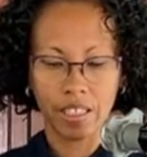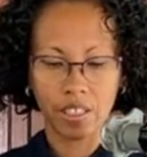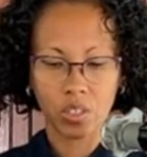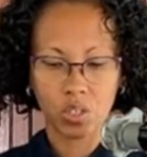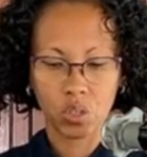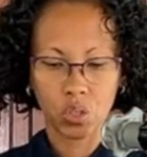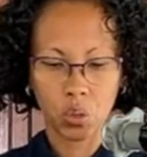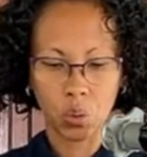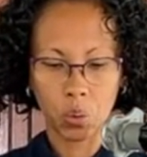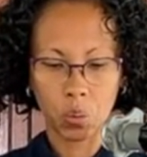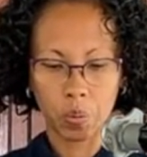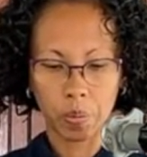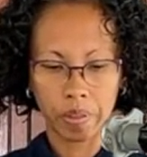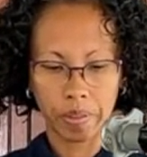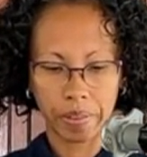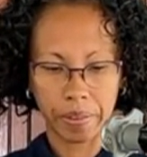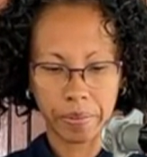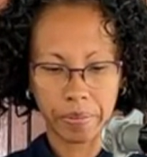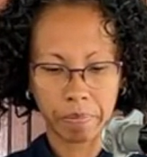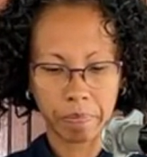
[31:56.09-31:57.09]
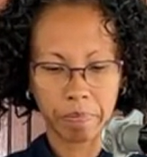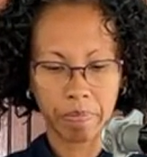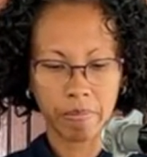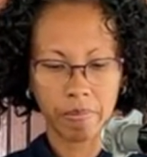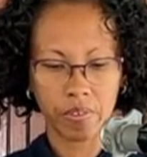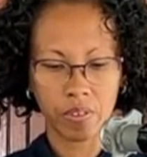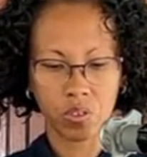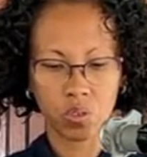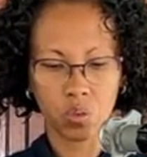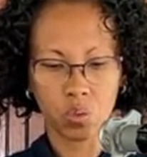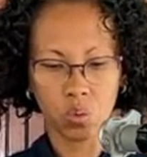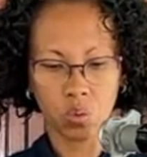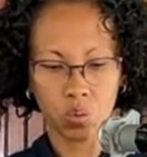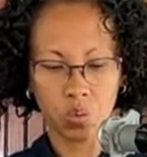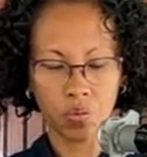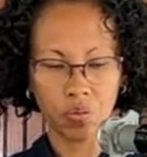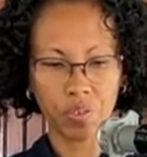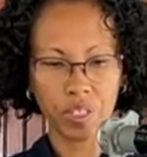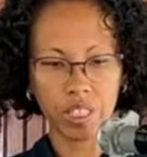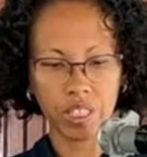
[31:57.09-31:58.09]
So to
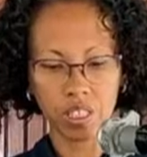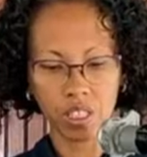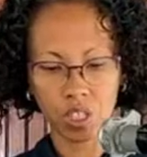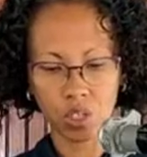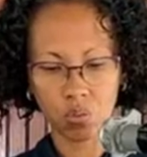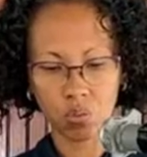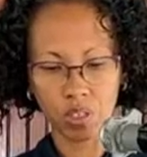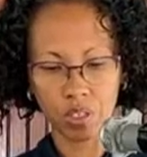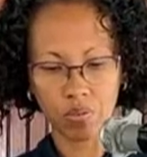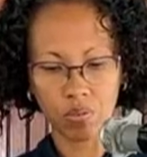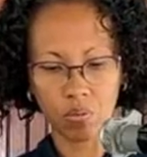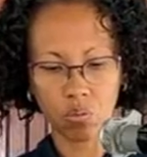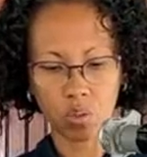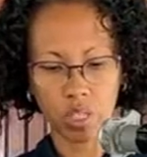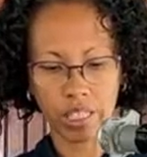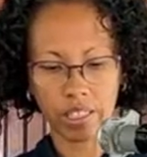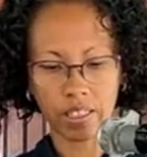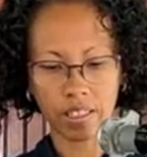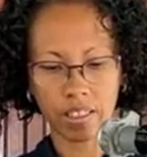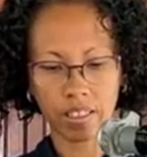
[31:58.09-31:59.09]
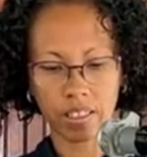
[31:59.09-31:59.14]
finish with what